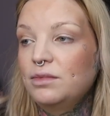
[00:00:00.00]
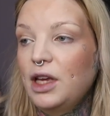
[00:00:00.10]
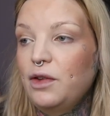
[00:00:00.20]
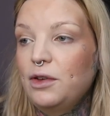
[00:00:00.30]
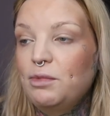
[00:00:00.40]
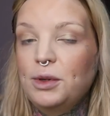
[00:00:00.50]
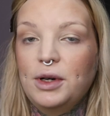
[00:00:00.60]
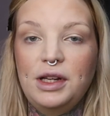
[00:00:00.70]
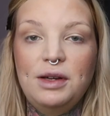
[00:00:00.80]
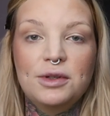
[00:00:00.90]
If you've
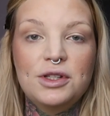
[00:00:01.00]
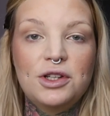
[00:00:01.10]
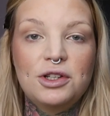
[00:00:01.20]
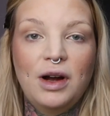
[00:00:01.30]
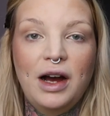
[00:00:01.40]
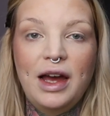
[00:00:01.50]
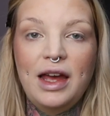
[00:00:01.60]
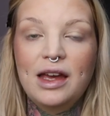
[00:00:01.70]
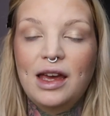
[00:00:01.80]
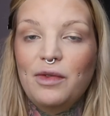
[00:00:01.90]
bought a new one to
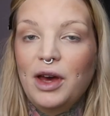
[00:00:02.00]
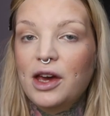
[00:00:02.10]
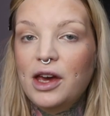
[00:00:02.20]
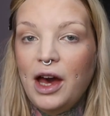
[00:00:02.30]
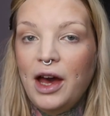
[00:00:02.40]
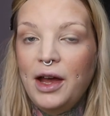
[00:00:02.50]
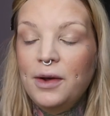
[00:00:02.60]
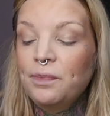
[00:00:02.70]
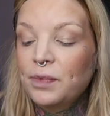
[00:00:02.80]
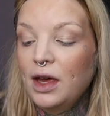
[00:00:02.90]
try, give it a
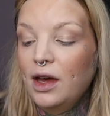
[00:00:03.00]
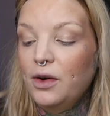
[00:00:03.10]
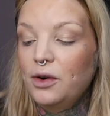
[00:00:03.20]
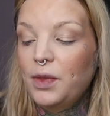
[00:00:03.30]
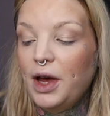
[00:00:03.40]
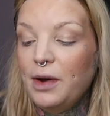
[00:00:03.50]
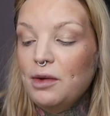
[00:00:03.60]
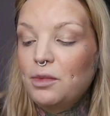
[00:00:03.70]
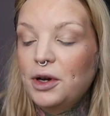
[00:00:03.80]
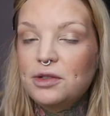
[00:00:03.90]
go. Although I
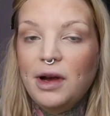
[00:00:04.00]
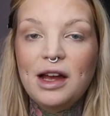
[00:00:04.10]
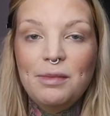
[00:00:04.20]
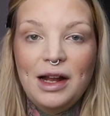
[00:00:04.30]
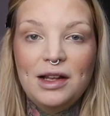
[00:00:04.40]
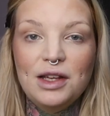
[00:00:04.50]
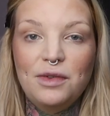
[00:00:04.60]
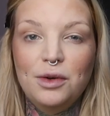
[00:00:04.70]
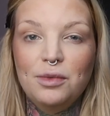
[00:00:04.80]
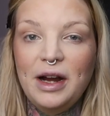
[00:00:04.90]
would recommend,
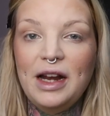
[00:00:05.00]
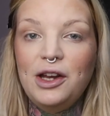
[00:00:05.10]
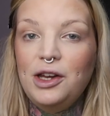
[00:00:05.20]
if you're really